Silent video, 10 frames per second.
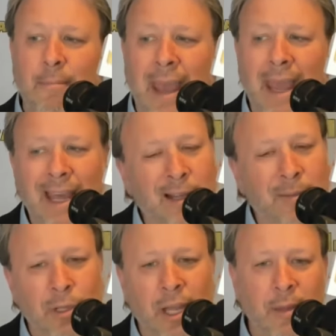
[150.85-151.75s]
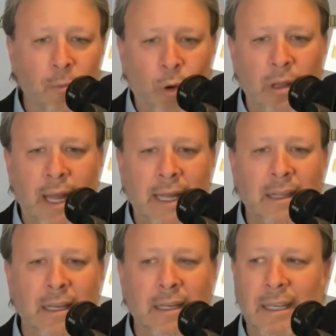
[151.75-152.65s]
may end up looking more like
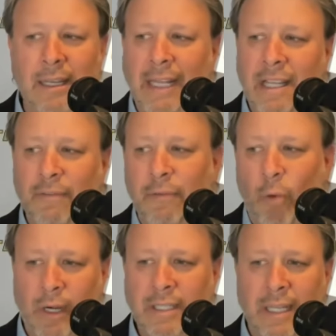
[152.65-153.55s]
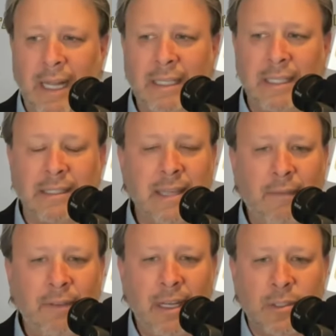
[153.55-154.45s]
the 1940s and
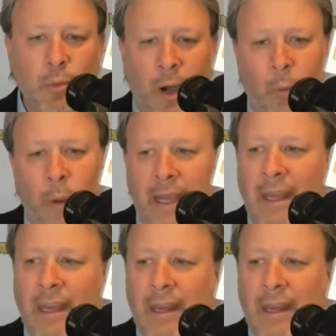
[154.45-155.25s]
1970s, where we